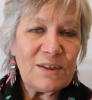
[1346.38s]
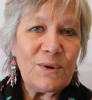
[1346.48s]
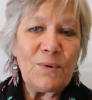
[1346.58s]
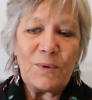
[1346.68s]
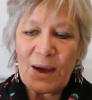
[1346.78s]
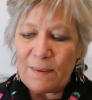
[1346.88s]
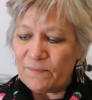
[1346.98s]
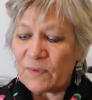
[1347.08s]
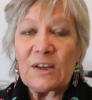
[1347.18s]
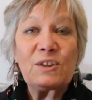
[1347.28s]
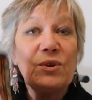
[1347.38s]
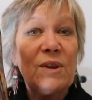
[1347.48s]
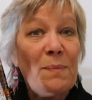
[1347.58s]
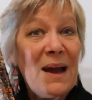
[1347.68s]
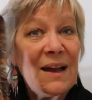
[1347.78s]
So
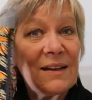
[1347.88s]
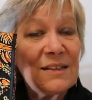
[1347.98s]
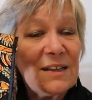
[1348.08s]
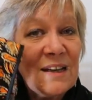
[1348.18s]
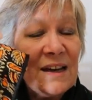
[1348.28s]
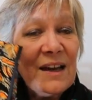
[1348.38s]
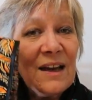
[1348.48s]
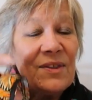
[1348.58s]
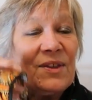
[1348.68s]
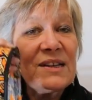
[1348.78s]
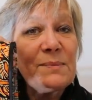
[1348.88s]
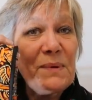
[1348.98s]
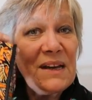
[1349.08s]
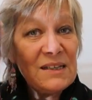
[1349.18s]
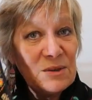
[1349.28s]
the band, this
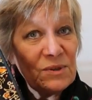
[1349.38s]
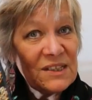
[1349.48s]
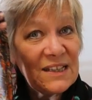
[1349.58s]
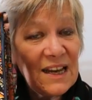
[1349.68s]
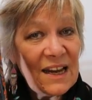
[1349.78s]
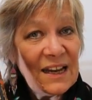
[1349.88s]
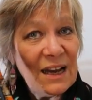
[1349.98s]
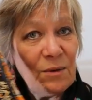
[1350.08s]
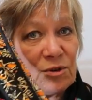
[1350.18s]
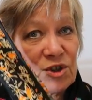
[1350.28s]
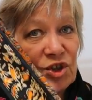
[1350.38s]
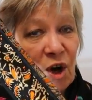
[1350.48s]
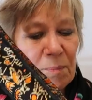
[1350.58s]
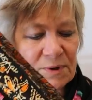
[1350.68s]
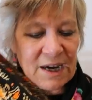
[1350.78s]
bit was taken out, was
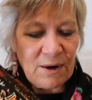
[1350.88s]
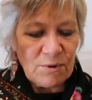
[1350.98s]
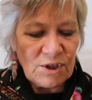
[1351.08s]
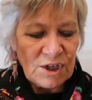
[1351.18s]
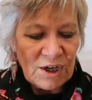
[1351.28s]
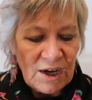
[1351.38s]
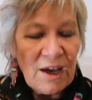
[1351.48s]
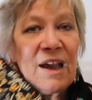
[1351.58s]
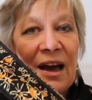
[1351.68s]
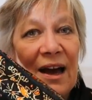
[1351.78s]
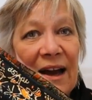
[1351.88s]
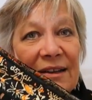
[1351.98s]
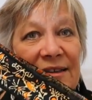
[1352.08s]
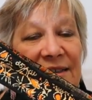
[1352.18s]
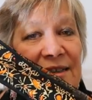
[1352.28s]
chopped out,
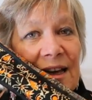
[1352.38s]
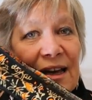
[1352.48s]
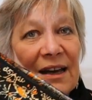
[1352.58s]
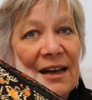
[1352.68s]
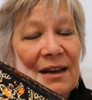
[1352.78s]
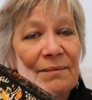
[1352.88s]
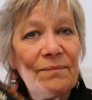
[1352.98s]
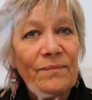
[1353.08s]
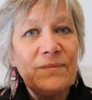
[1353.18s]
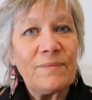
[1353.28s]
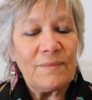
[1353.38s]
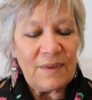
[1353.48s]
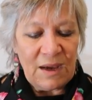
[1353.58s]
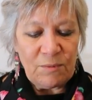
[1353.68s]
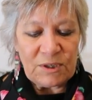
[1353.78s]
and it
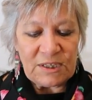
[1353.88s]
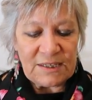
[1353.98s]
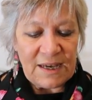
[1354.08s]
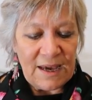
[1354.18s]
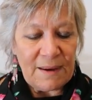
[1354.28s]
went